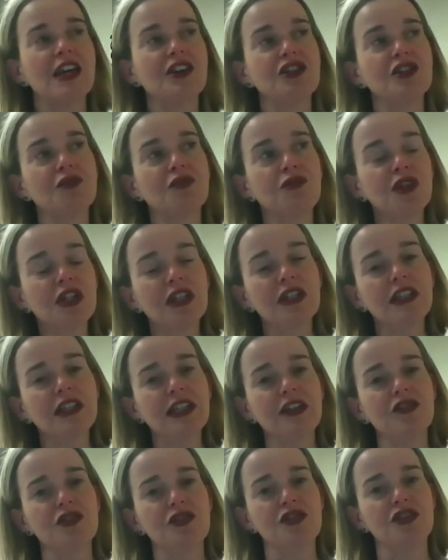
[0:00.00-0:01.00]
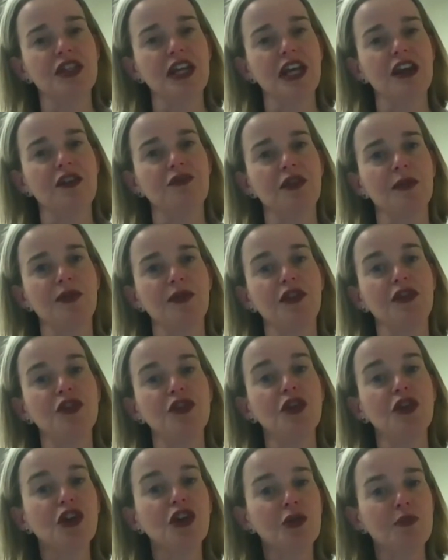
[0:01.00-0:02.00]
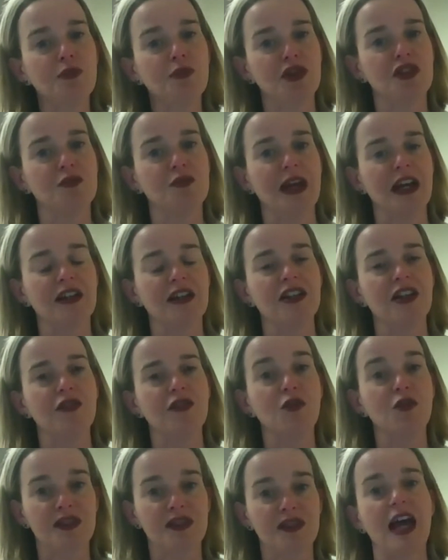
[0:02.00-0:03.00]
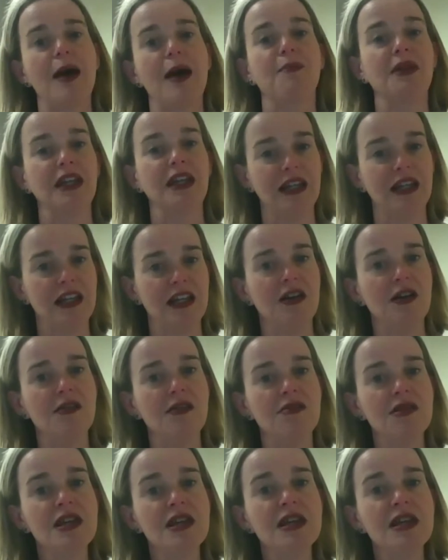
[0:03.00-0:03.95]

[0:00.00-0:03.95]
and to really understand from the third perspective what's happening here,